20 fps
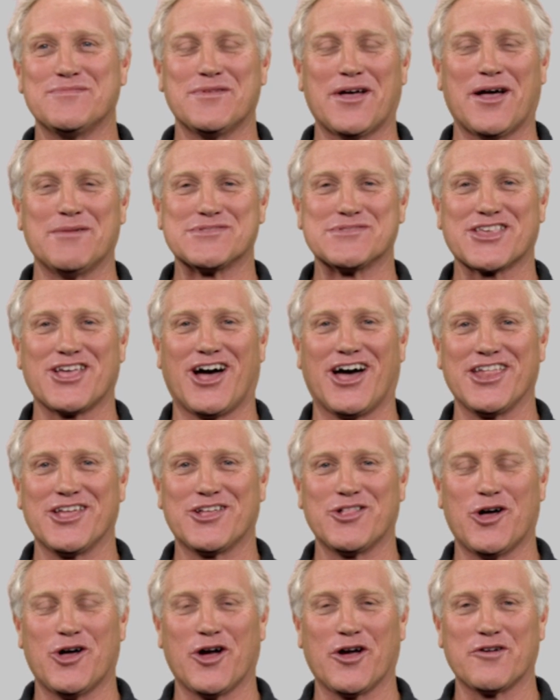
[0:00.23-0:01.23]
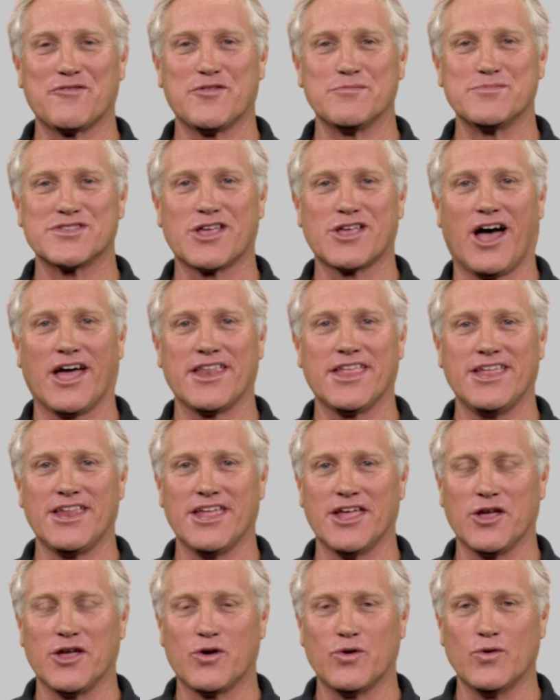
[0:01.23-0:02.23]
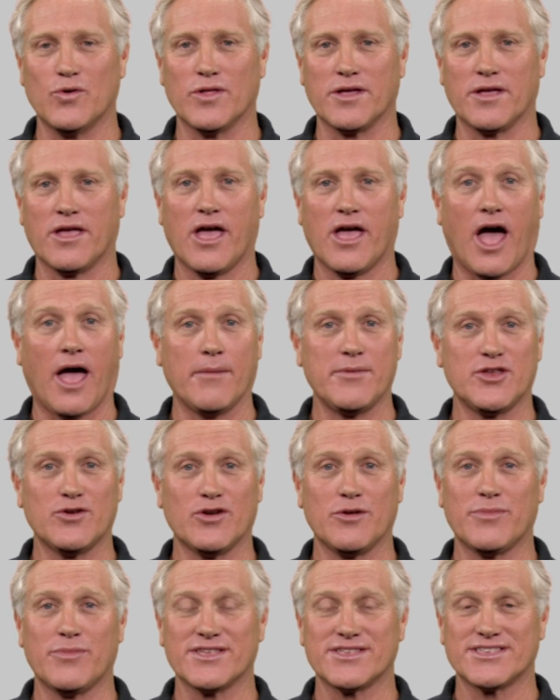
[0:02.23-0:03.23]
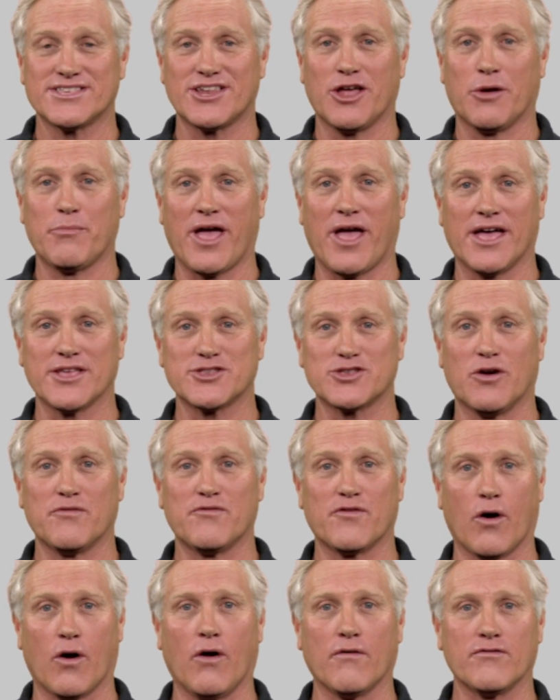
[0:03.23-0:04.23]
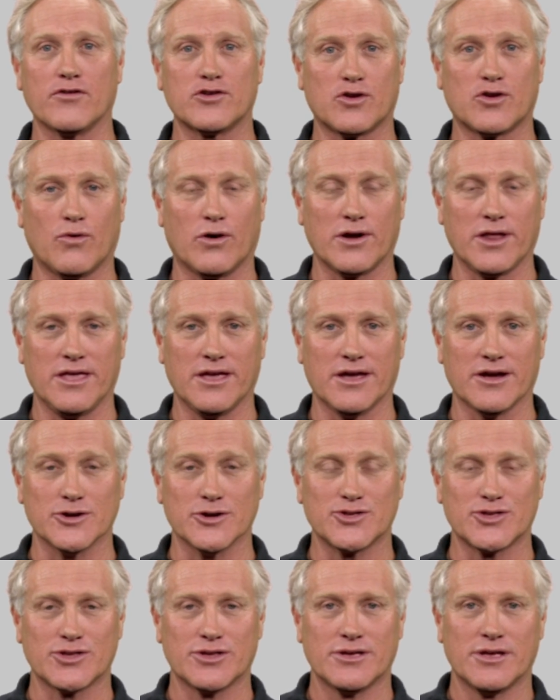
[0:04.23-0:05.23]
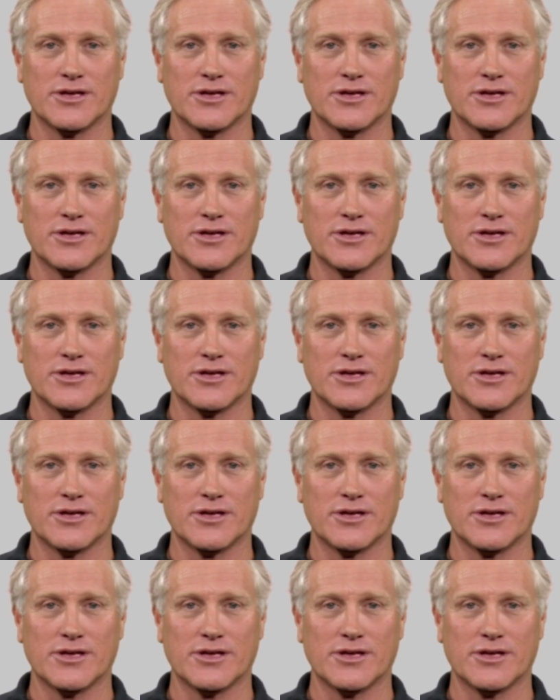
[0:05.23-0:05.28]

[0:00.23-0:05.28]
I'm Scotty Clark from Scott Heating and Cooling. I've been doing business in El Paso for over 20 years.